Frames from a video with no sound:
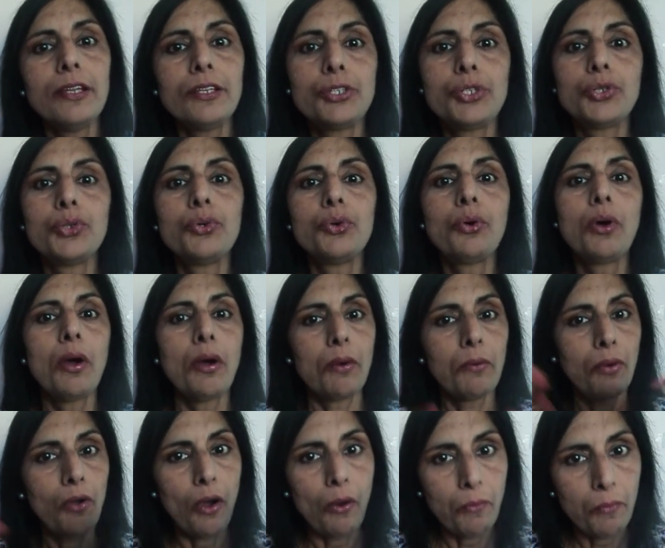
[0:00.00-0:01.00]
to
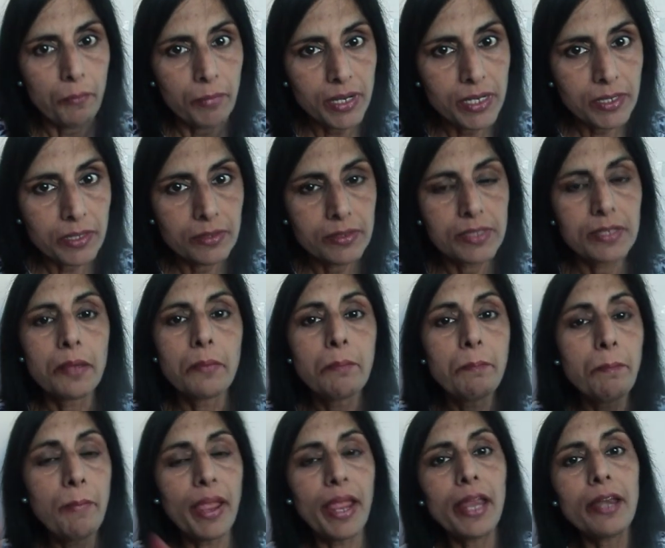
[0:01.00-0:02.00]
governments
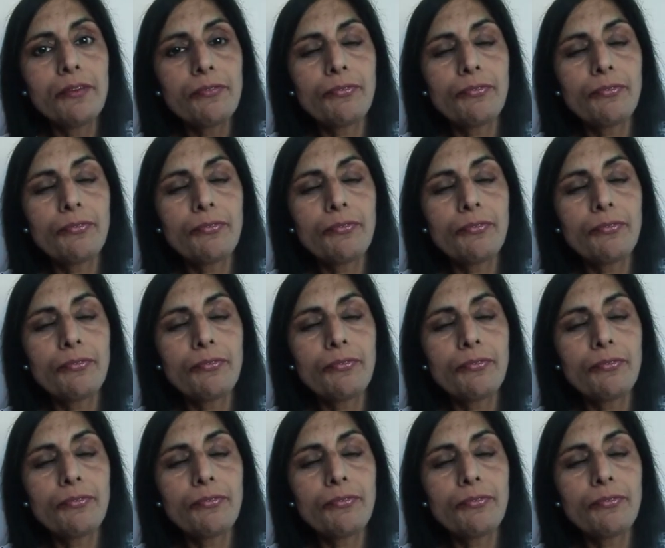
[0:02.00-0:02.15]
made